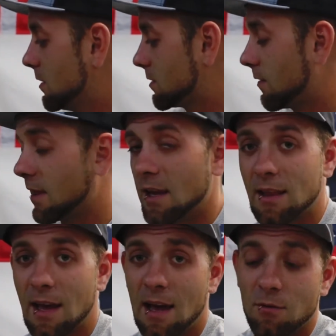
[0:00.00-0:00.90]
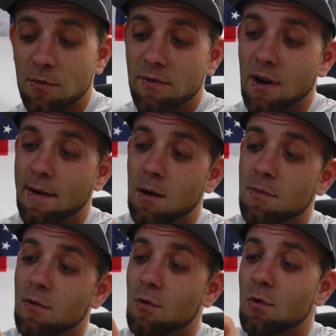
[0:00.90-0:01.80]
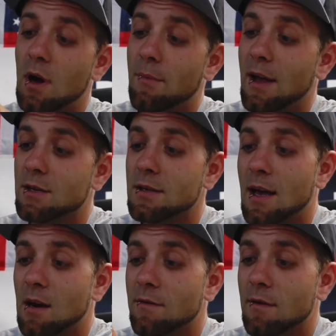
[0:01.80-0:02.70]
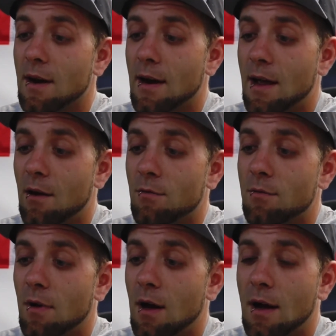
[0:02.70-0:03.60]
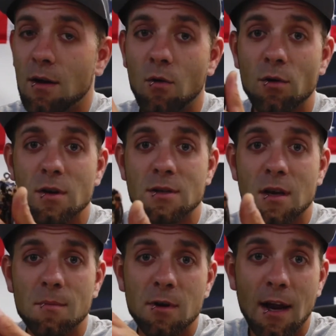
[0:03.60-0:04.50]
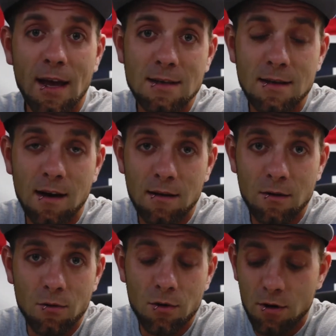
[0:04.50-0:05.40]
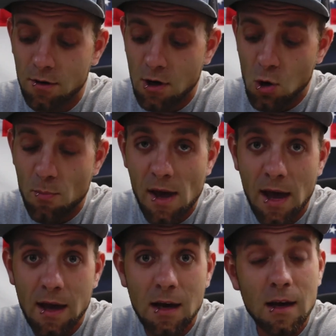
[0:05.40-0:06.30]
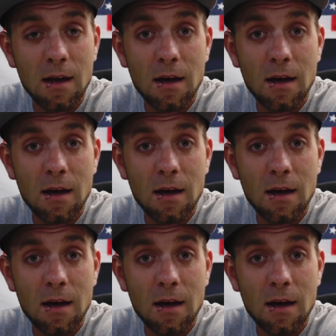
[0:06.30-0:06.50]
So I think that will be very helpful. I'm actually out of it right now. I ordered some, but accidentally ordered opaque,